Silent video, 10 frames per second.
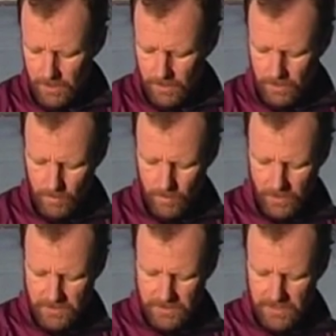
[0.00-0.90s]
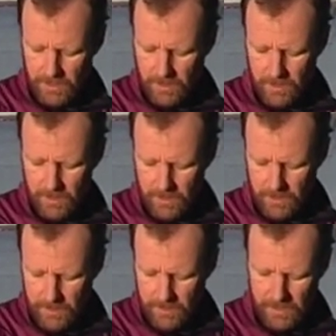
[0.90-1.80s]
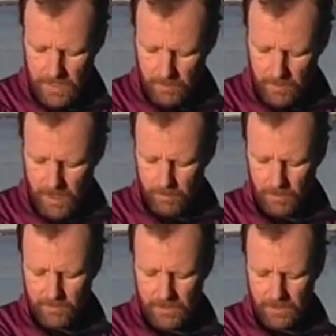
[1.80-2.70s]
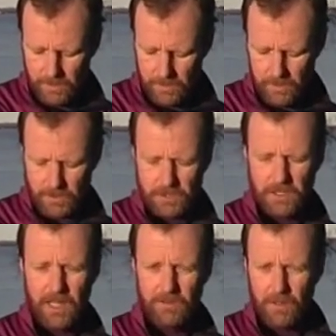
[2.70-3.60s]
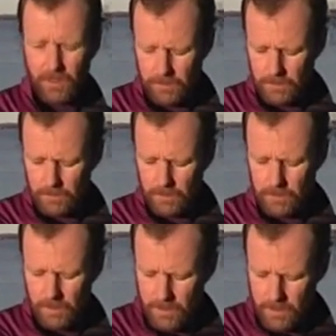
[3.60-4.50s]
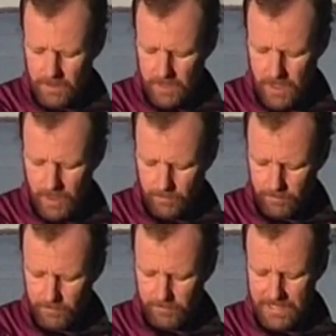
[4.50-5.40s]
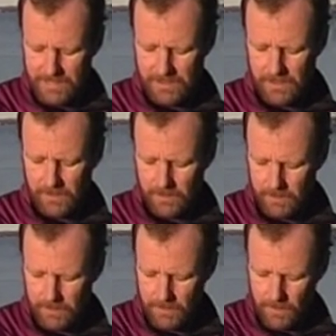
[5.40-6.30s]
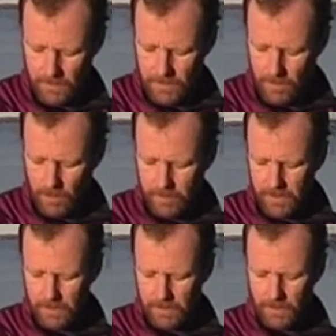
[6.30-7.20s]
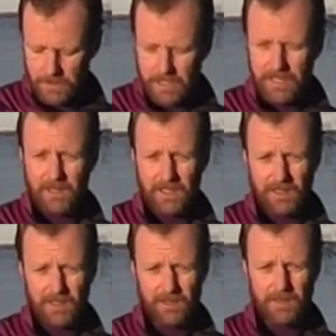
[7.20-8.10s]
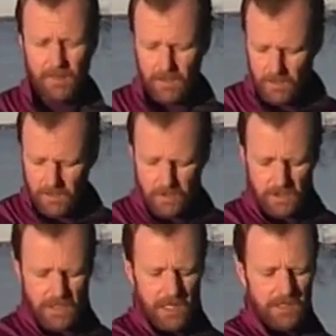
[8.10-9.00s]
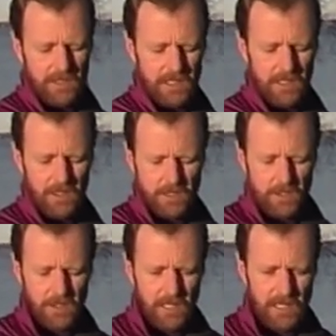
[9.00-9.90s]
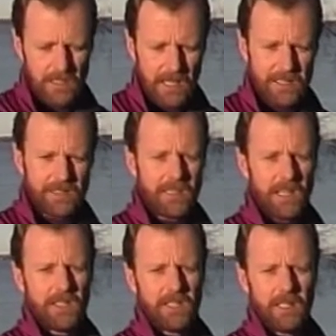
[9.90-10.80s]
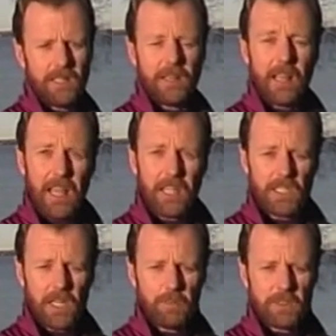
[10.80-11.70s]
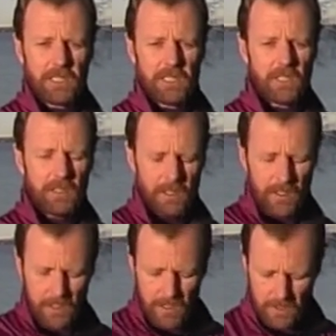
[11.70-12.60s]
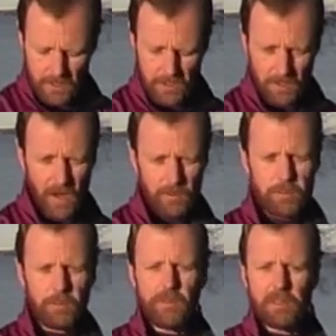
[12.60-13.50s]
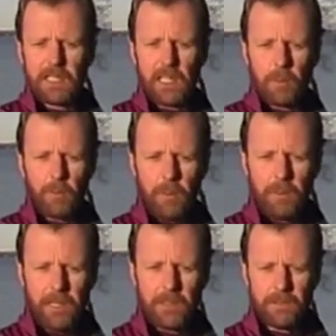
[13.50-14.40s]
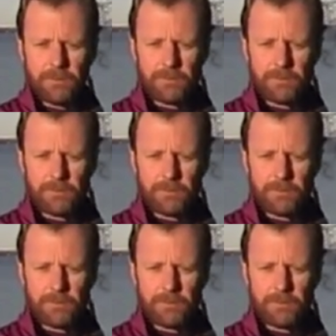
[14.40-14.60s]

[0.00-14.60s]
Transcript: you won't see the upper arm moving. You just have the arm flexing open and close like this. So check to see that you're getting that extension into the handshake position and that your arm is moving like a pump handle.